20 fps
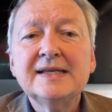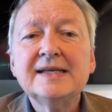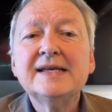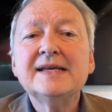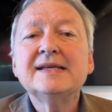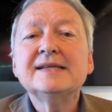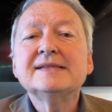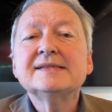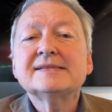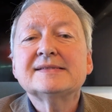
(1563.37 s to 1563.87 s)

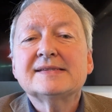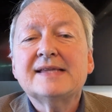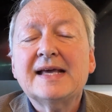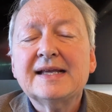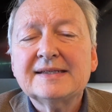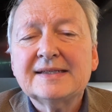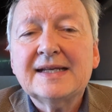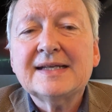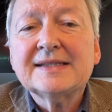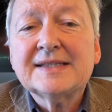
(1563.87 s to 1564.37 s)
is
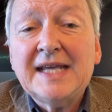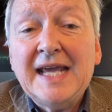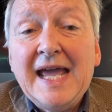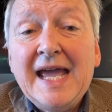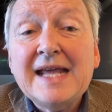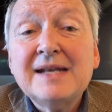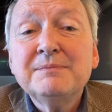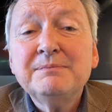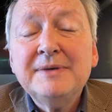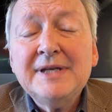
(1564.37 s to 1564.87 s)
that it
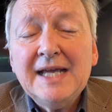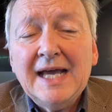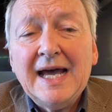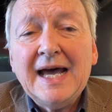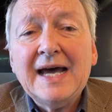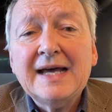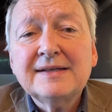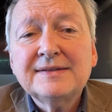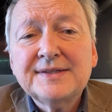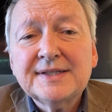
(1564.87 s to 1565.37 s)
can be
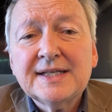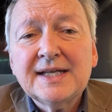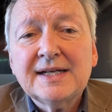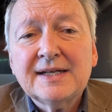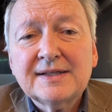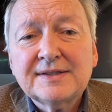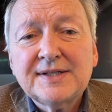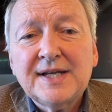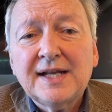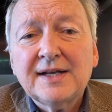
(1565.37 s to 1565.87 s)
hard to get
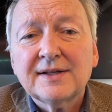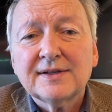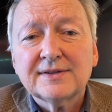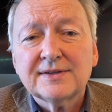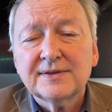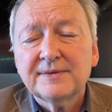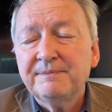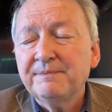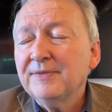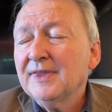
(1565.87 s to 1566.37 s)
a
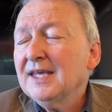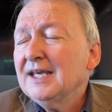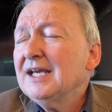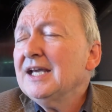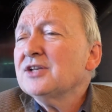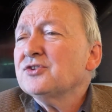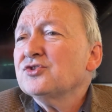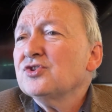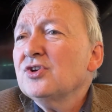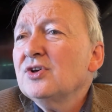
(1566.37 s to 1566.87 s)
tenant.
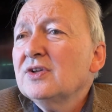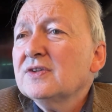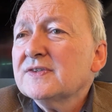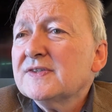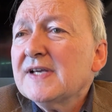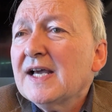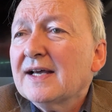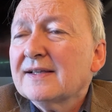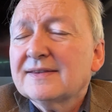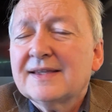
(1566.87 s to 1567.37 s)
It
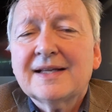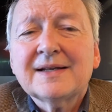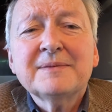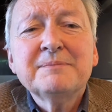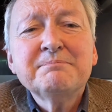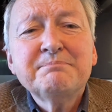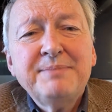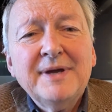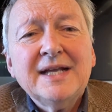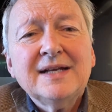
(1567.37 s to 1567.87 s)
turns out that
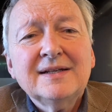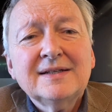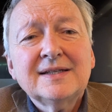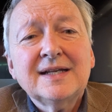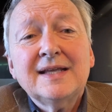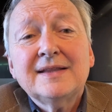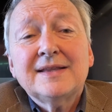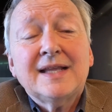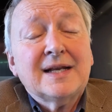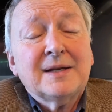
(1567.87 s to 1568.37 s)
embedded
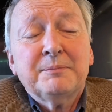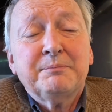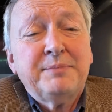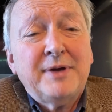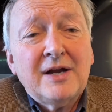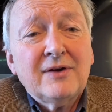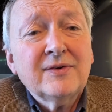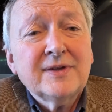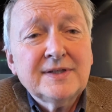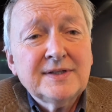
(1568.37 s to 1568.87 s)
in that
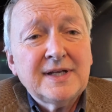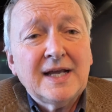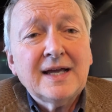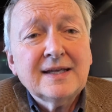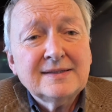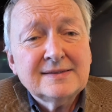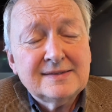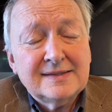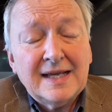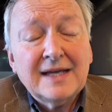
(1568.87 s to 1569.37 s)
apparent
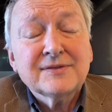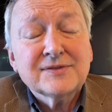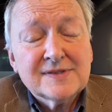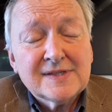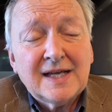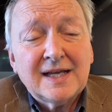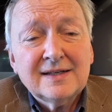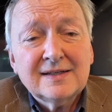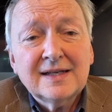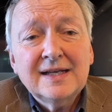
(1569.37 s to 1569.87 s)

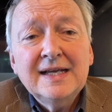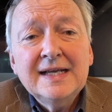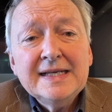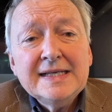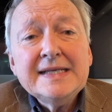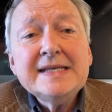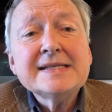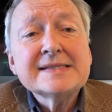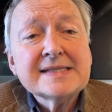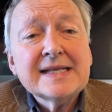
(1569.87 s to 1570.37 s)
downside
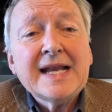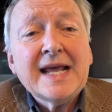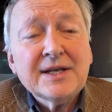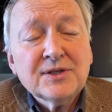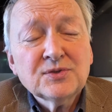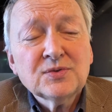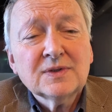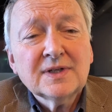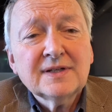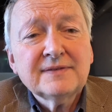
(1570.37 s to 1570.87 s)
is an
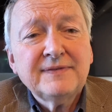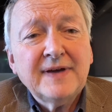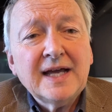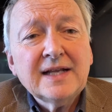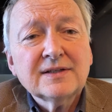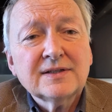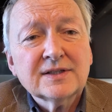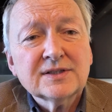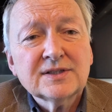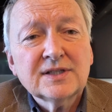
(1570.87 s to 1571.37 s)
actual
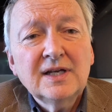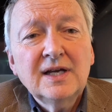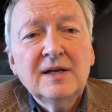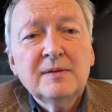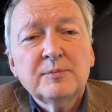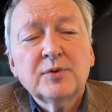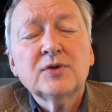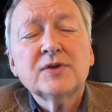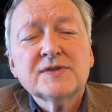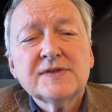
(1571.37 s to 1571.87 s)
advantage,
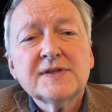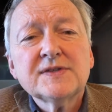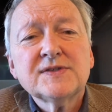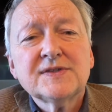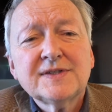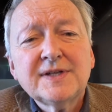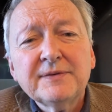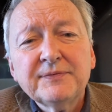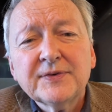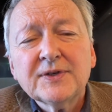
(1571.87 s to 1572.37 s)
because it's
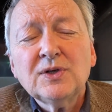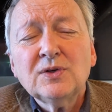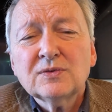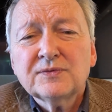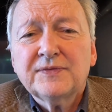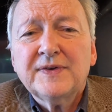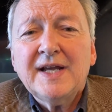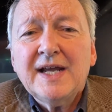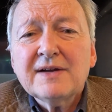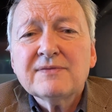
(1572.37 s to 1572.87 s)

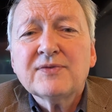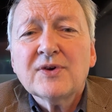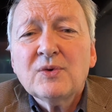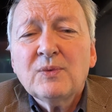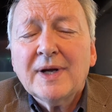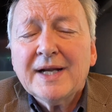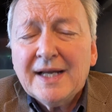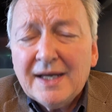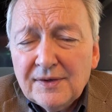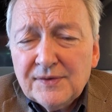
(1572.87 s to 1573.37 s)
difficult for
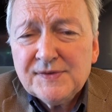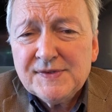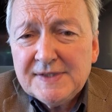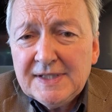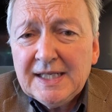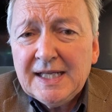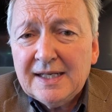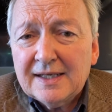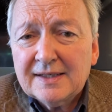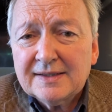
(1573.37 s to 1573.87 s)
everyone else
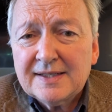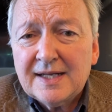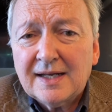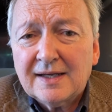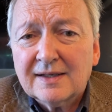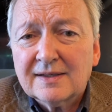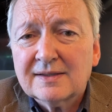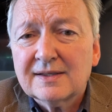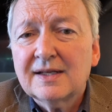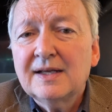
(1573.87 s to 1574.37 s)
to get a
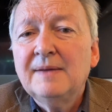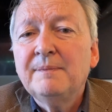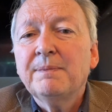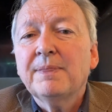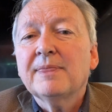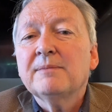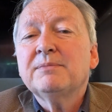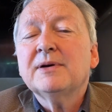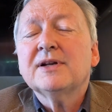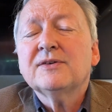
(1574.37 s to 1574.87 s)
tenant.
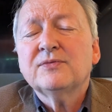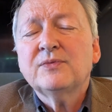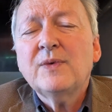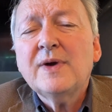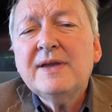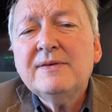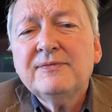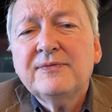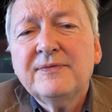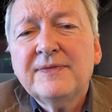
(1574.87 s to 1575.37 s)
But if
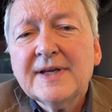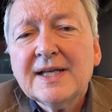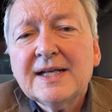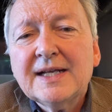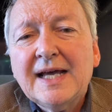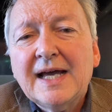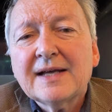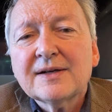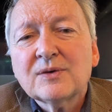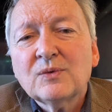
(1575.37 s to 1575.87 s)
we've figured
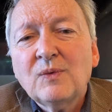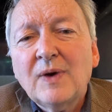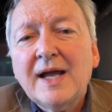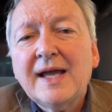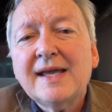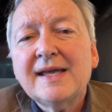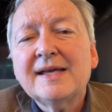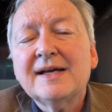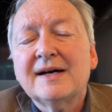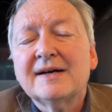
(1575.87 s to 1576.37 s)
out a
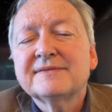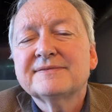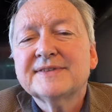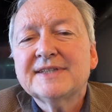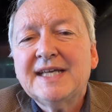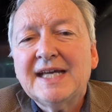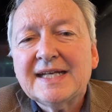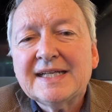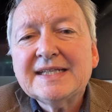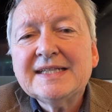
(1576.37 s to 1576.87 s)
way of
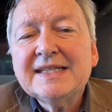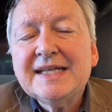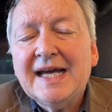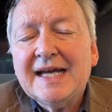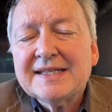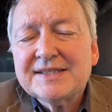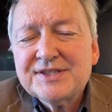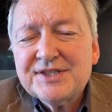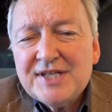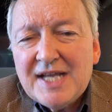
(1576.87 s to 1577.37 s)
getting
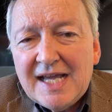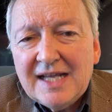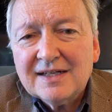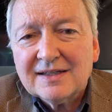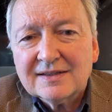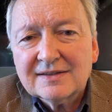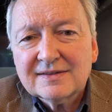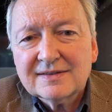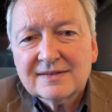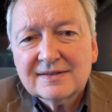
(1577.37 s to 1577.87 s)
a
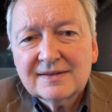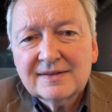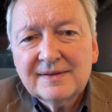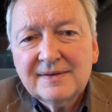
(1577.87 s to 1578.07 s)
tenant,